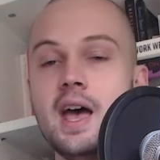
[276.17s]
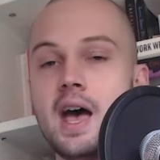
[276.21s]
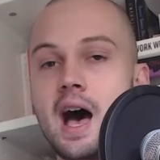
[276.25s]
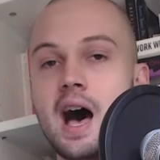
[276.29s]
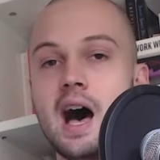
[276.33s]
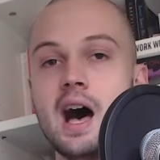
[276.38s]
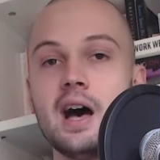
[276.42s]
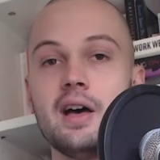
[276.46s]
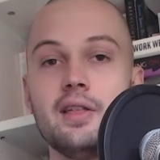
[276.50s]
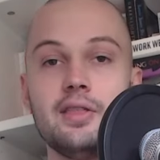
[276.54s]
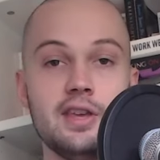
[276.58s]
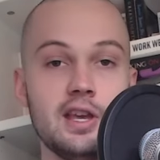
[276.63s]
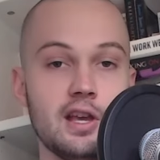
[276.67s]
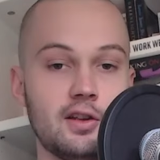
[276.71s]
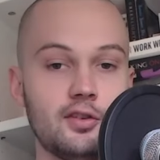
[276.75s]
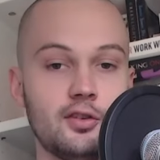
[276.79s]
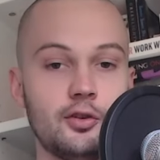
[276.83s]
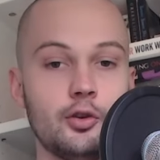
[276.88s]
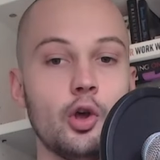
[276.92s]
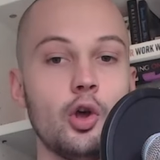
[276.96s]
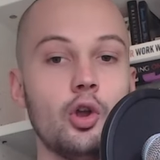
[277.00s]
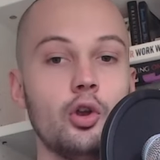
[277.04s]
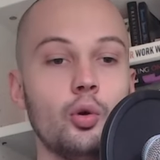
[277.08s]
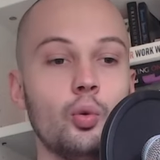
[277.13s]
uh, the
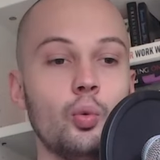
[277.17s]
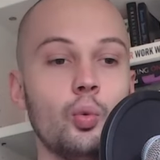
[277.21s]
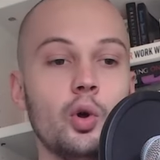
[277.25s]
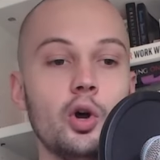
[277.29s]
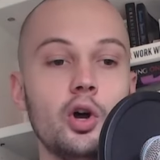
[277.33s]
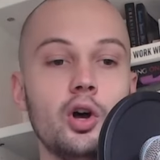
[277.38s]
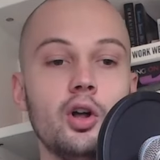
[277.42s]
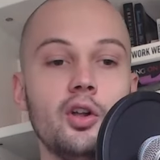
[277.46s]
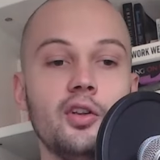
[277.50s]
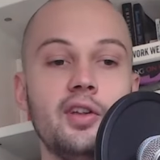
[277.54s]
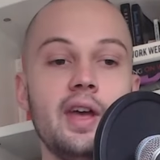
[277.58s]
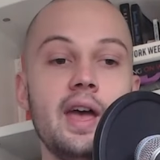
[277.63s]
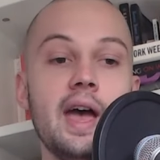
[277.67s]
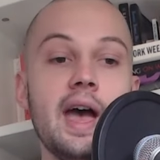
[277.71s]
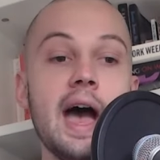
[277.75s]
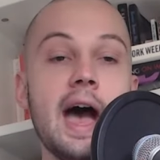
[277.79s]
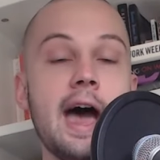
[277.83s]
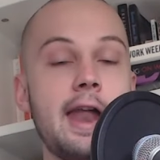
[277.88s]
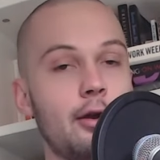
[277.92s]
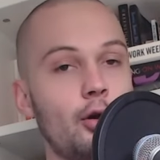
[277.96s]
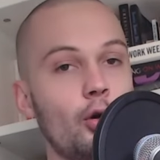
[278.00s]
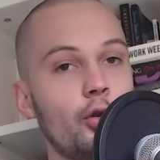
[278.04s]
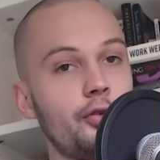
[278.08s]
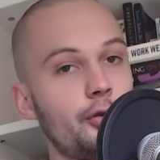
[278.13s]
external world,
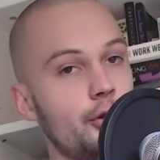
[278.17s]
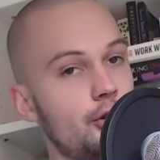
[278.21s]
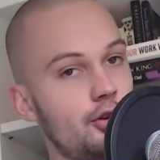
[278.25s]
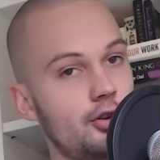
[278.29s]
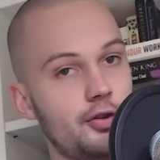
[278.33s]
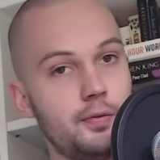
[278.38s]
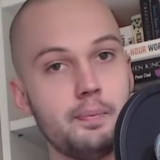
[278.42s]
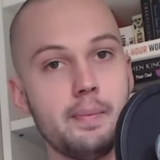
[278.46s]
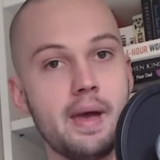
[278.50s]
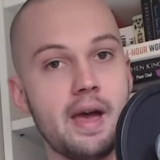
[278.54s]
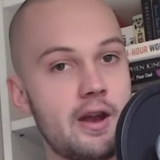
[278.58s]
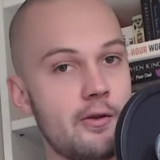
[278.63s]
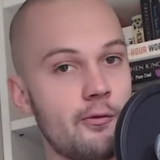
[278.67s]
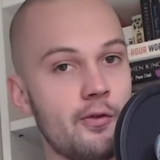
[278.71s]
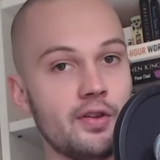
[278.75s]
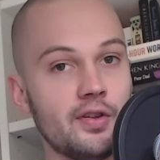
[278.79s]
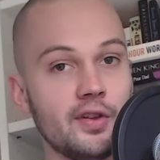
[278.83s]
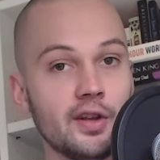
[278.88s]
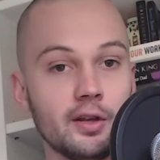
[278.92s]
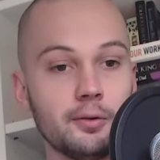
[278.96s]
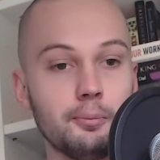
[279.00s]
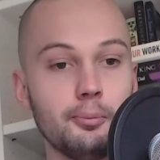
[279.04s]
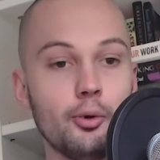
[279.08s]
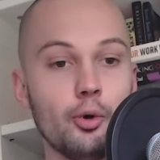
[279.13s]
and also just
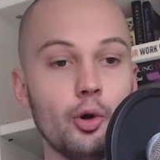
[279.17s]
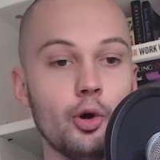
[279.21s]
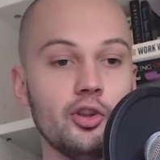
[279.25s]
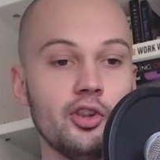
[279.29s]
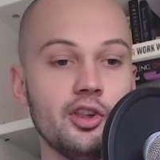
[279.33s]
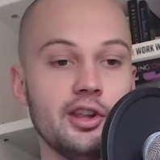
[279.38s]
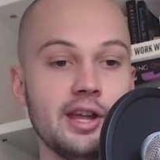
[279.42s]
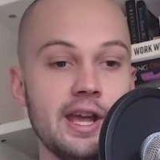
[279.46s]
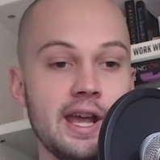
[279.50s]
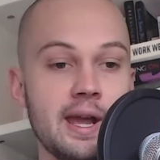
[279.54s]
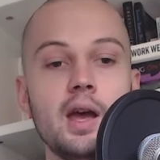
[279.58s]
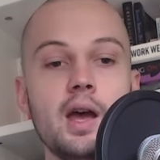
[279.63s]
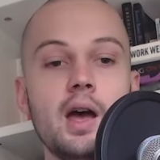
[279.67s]
metaphysics broadly.